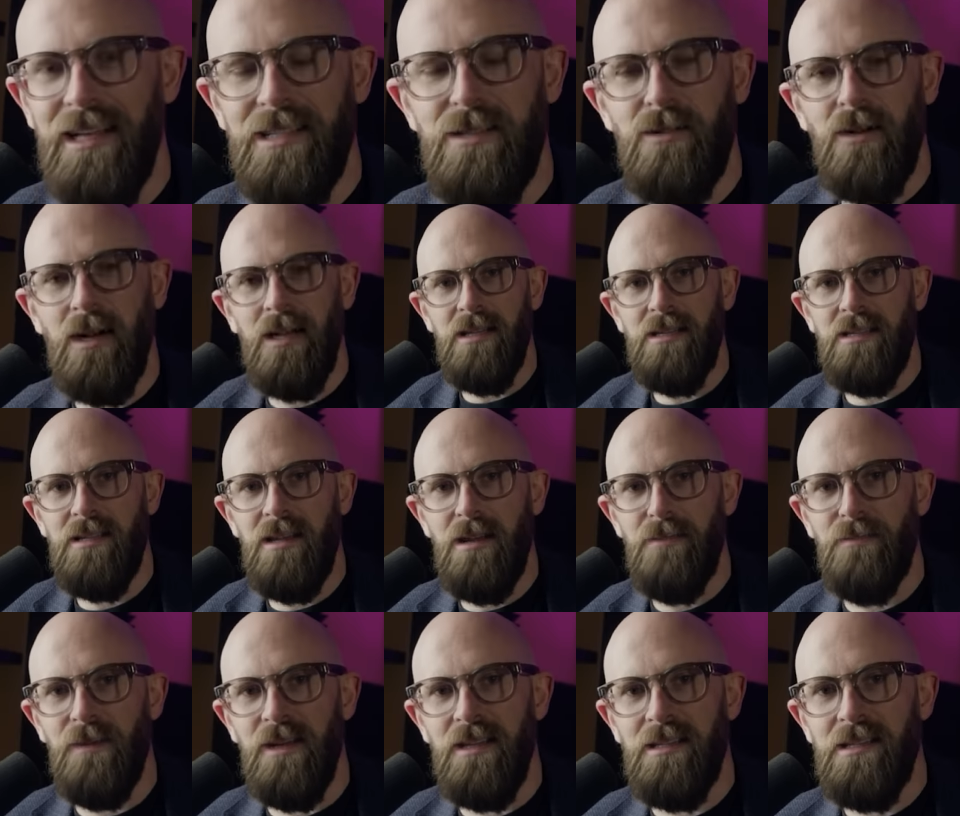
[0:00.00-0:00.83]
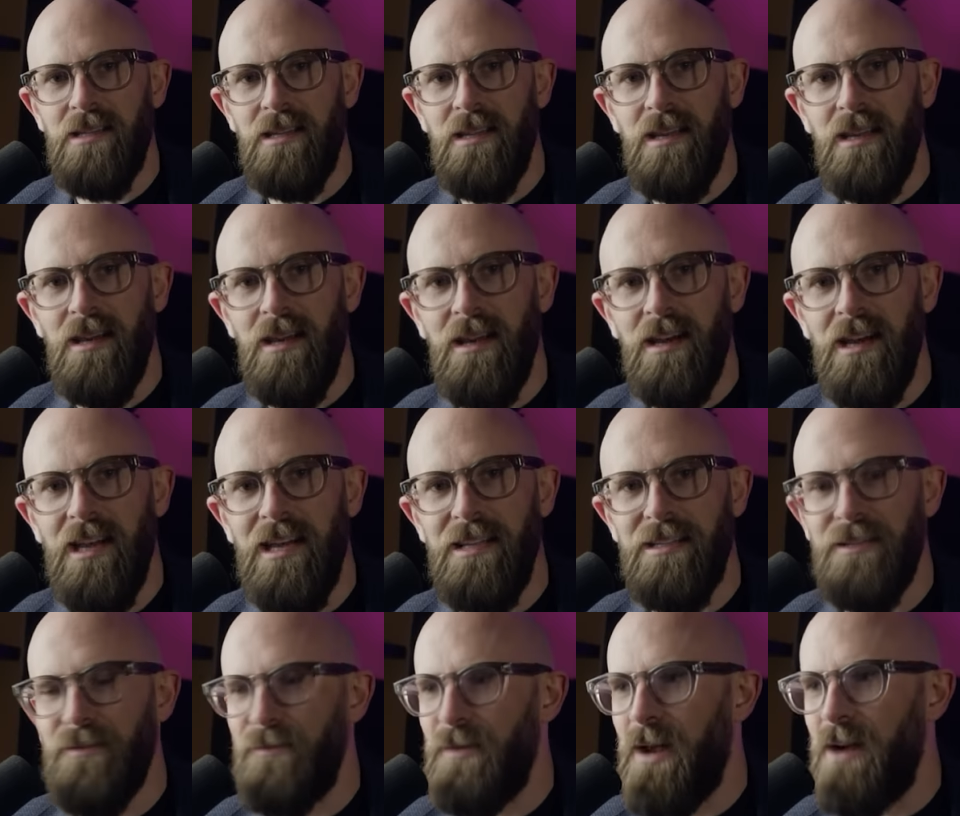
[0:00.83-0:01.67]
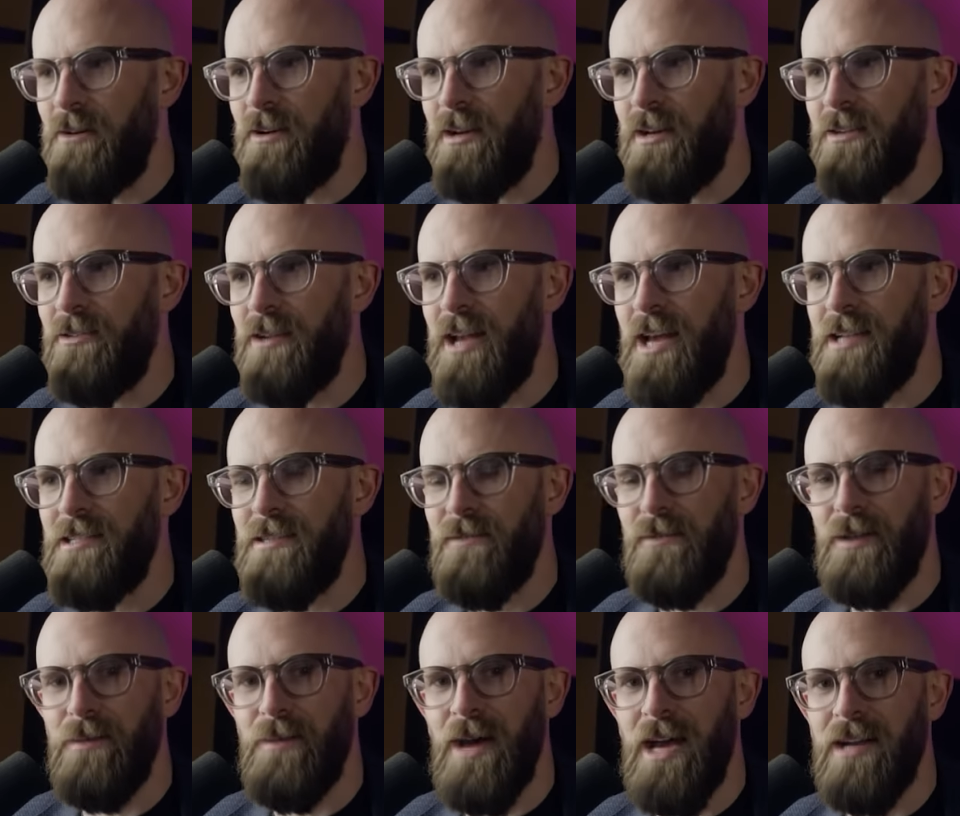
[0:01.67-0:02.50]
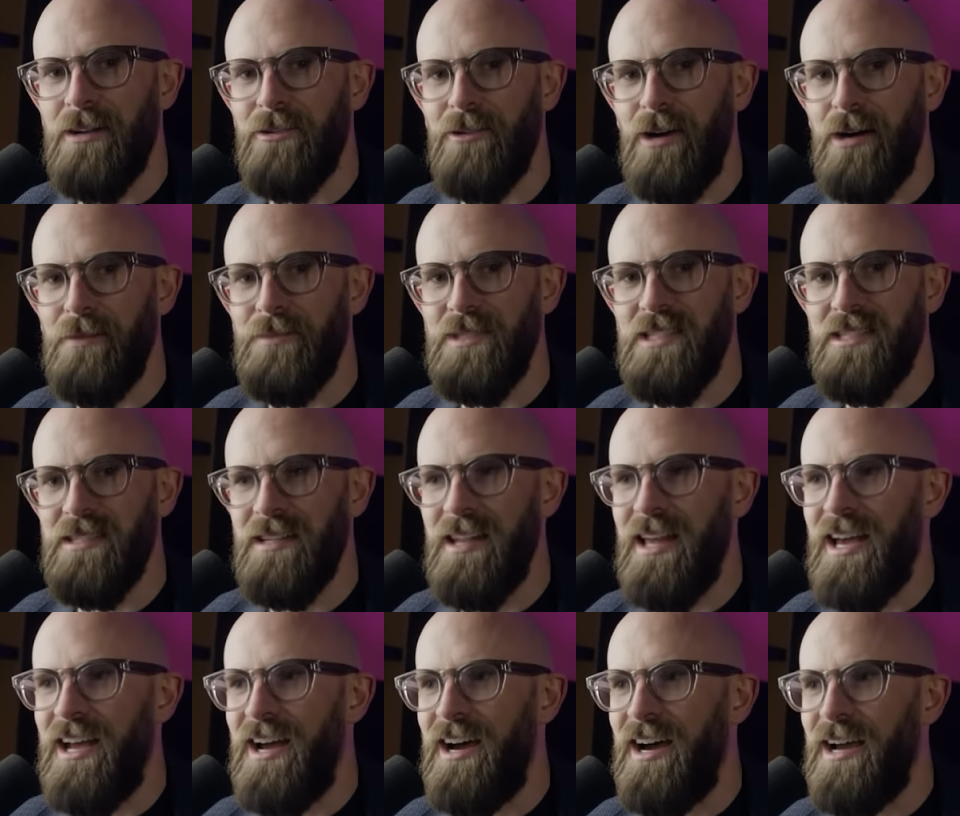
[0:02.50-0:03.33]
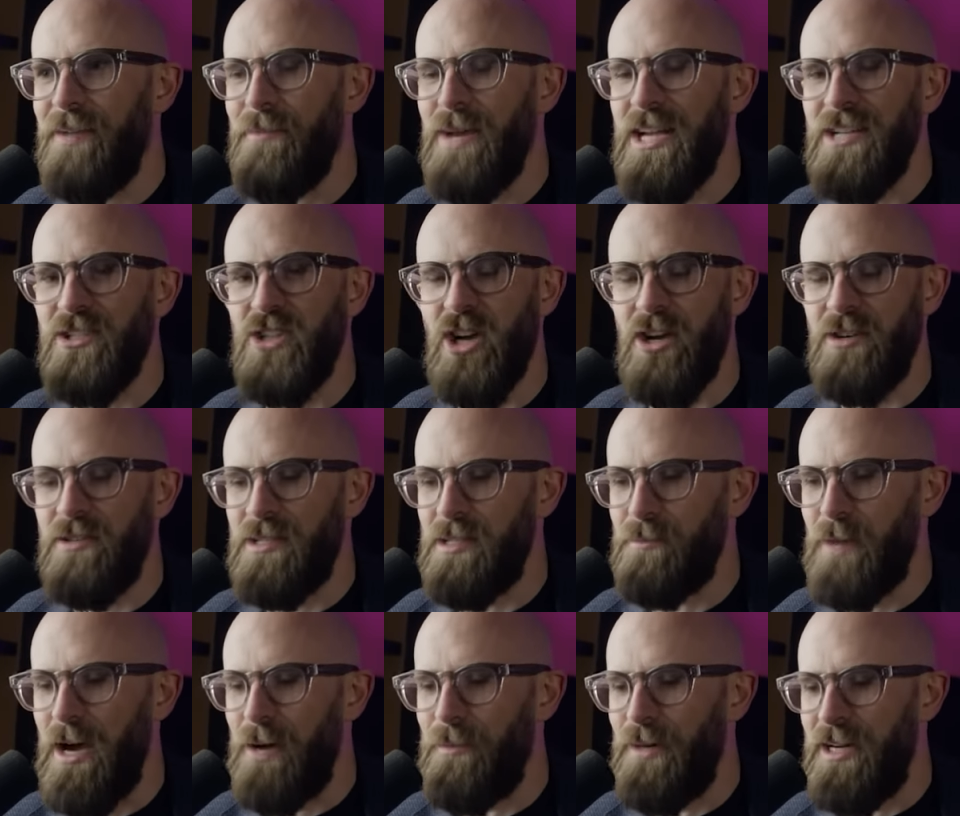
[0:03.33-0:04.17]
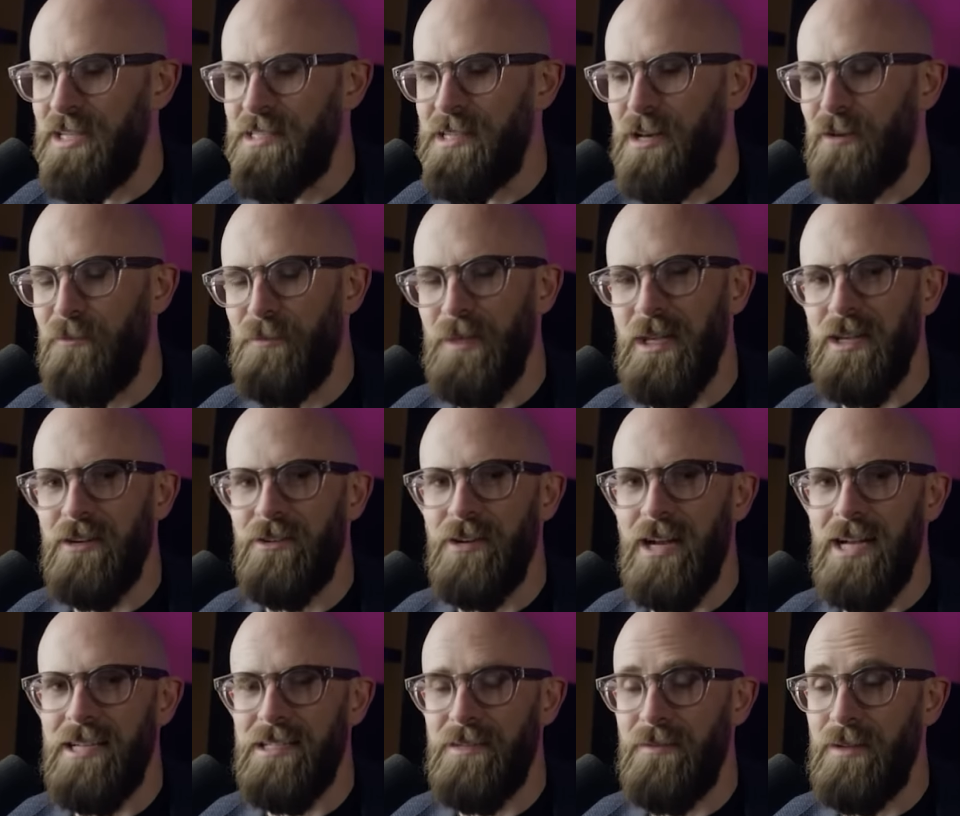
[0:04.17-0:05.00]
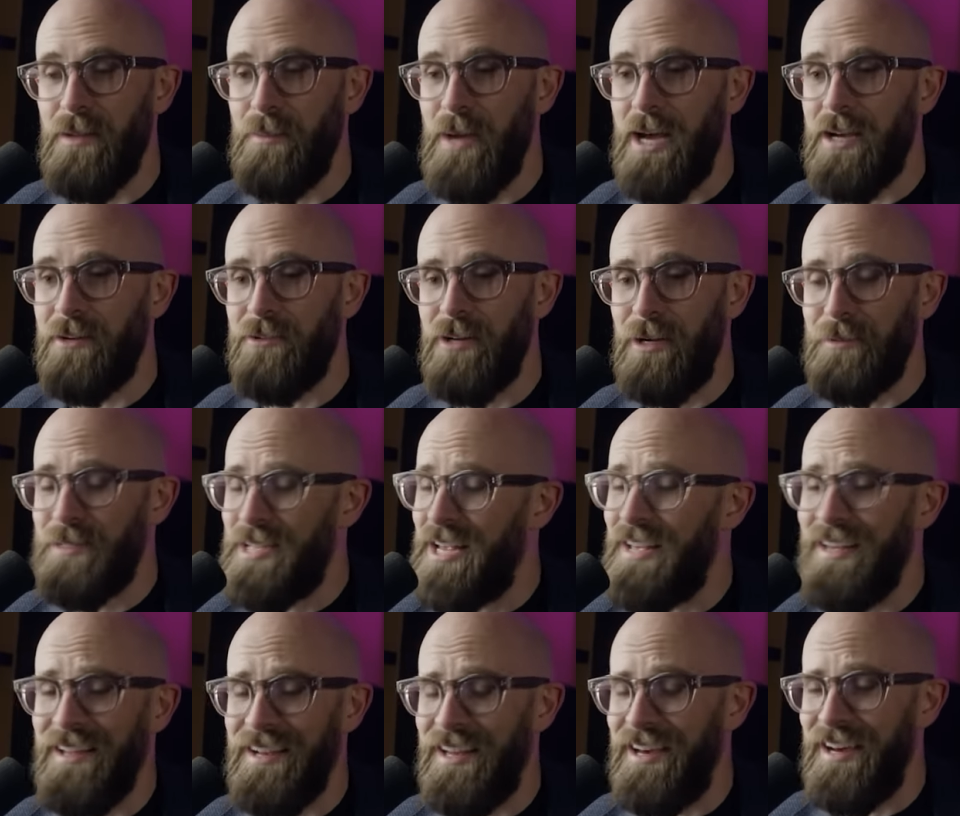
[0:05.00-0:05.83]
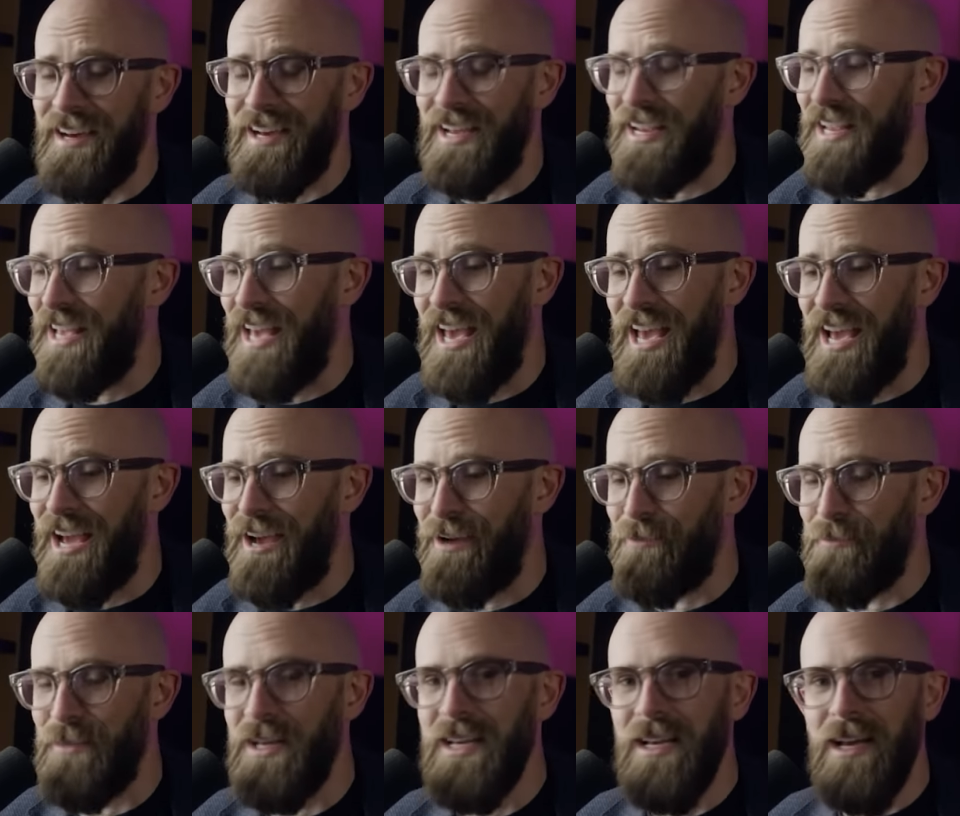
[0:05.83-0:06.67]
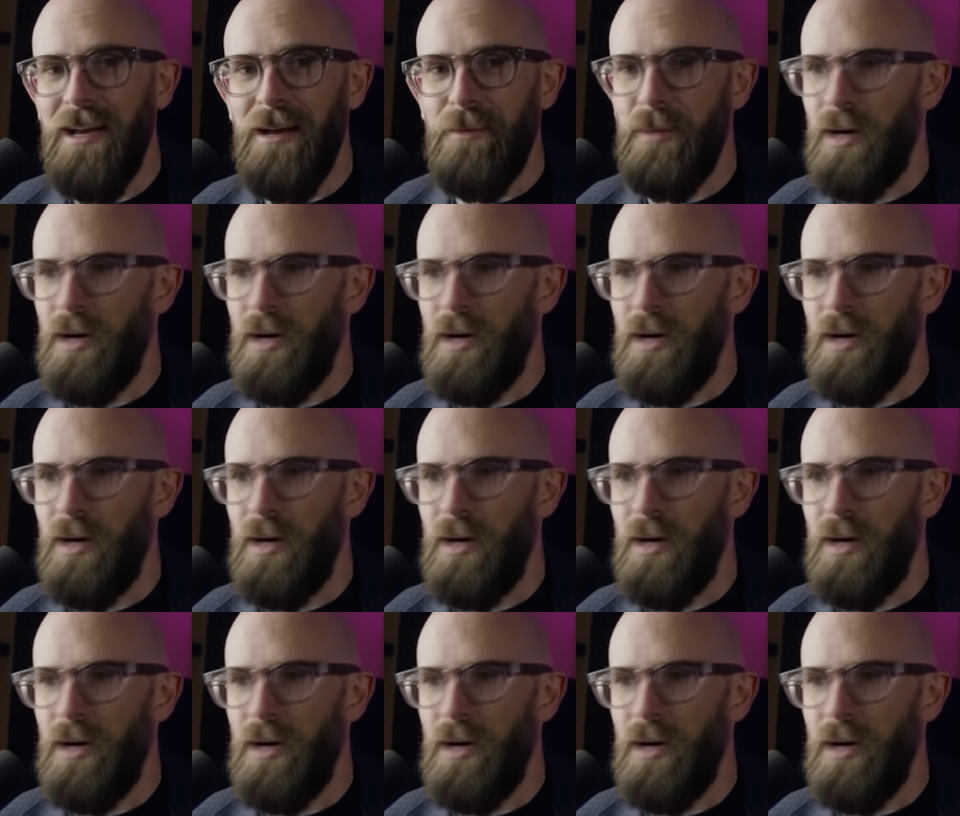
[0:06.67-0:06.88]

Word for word: it's really stupid. It's very creatively bankrupt. Like, I make jokes about myself being creatively bankrupt, and I am.